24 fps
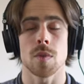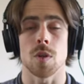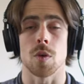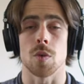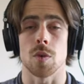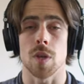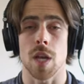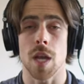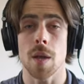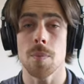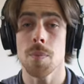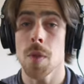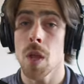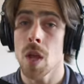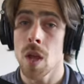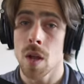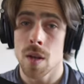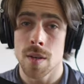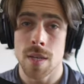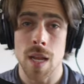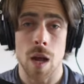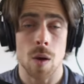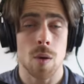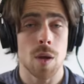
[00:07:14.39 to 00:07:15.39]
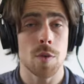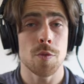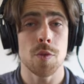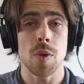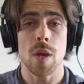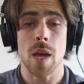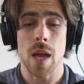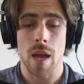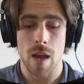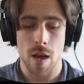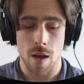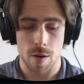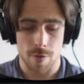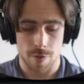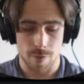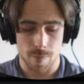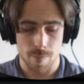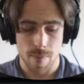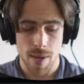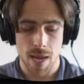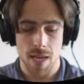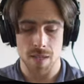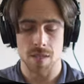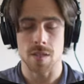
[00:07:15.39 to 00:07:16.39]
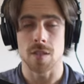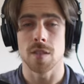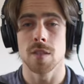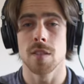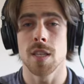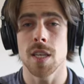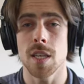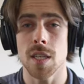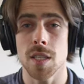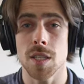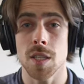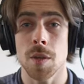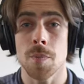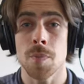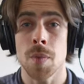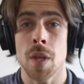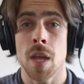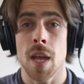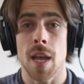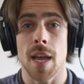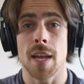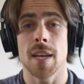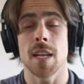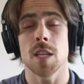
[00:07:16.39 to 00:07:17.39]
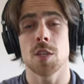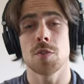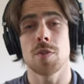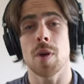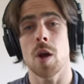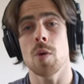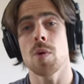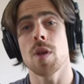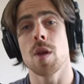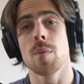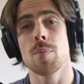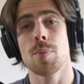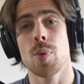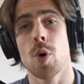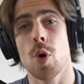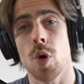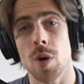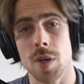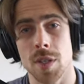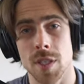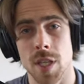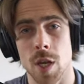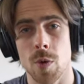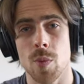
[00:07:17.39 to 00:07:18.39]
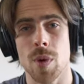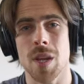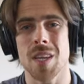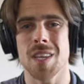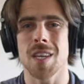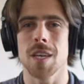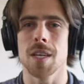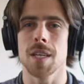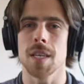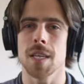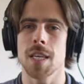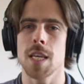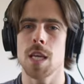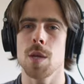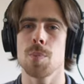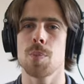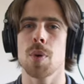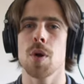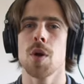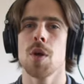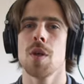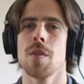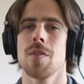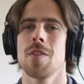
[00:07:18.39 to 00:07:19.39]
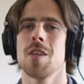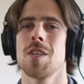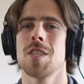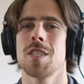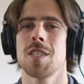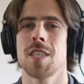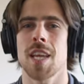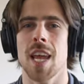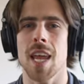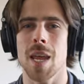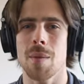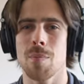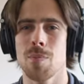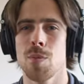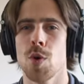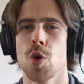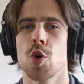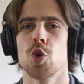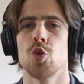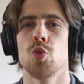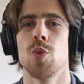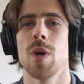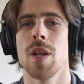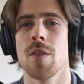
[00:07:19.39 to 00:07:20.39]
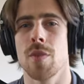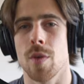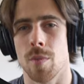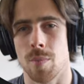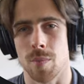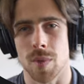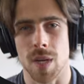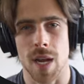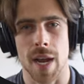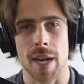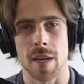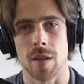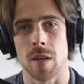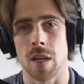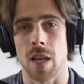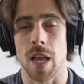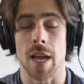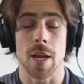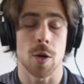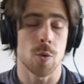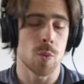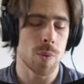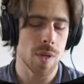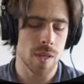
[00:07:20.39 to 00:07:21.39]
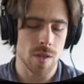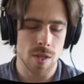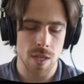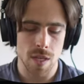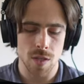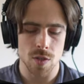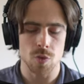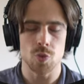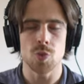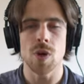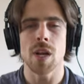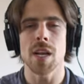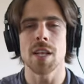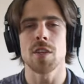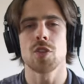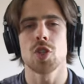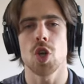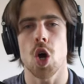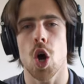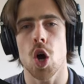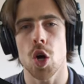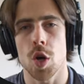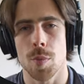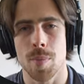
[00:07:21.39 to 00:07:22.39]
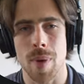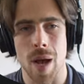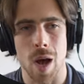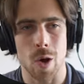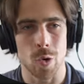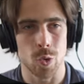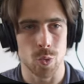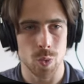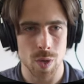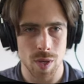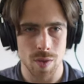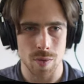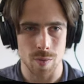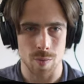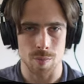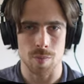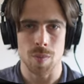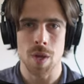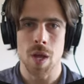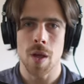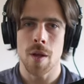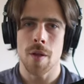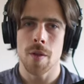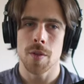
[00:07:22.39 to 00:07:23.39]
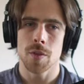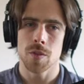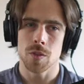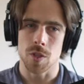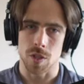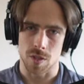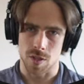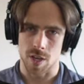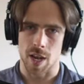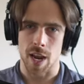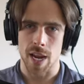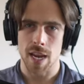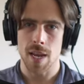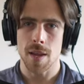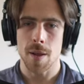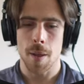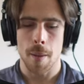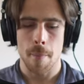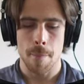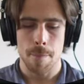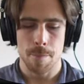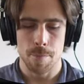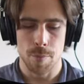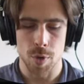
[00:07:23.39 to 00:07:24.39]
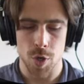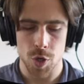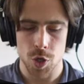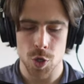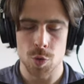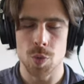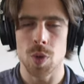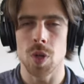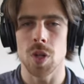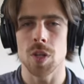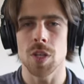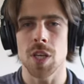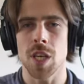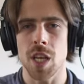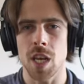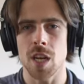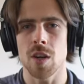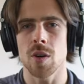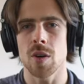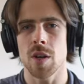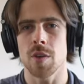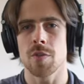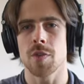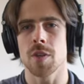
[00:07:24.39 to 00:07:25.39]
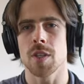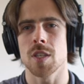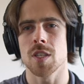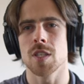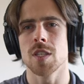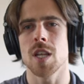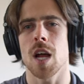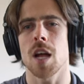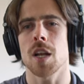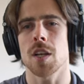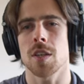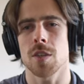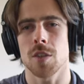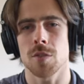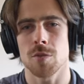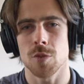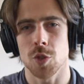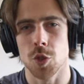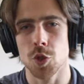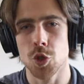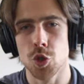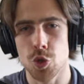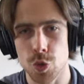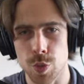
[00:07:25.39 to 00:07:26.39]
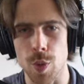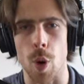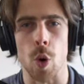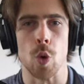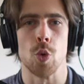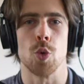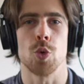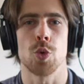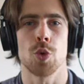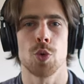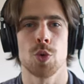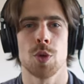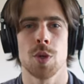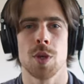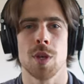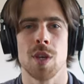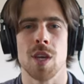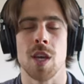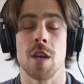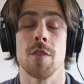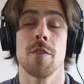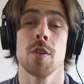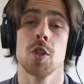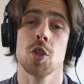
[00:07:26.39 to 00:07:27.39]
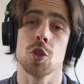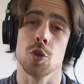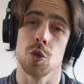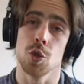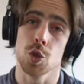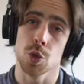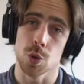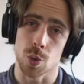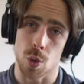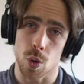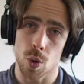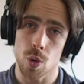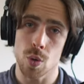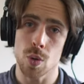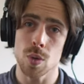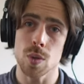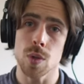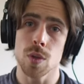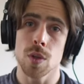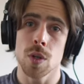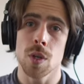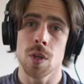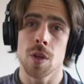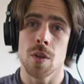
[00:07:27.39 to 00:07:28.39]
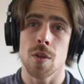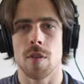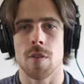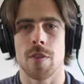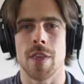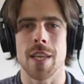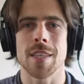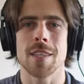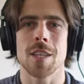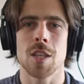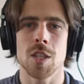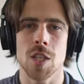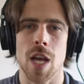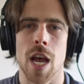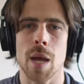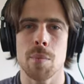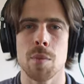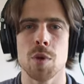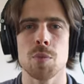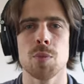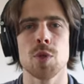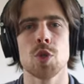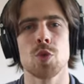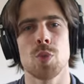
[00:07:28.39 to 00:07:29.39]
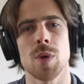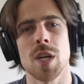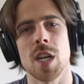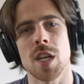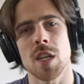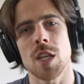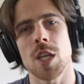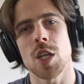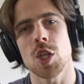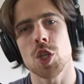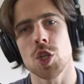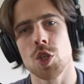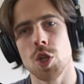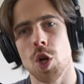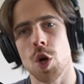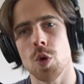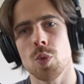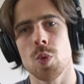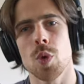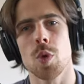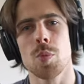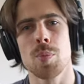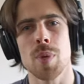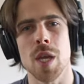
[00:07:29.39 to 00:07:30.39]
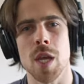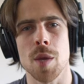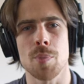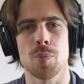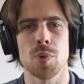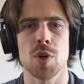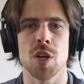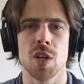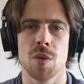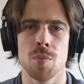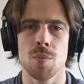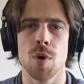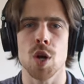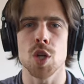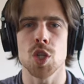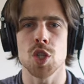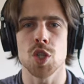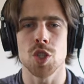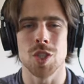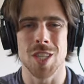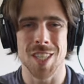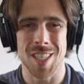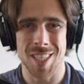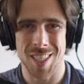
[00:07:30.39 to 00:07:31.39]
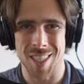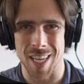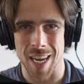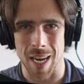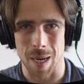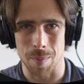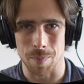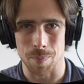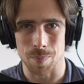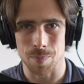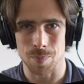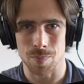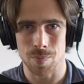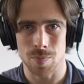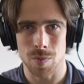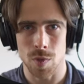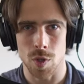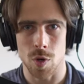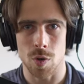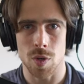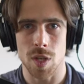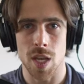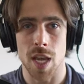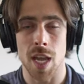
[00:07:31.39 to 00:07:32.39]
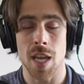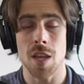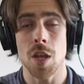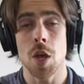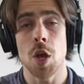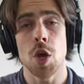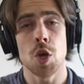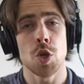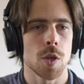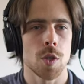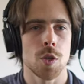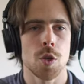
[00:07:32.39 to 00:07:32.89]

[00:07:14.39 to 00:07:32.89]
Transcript: Okay. Now, if you have mastered this, and it's very important that we can keep the same rhythm, kind of like we didn't really talk about rhythm today, but you will hear if it's not controlled. If it's controlled, then the timing between each note will be pretty much the same. Okay.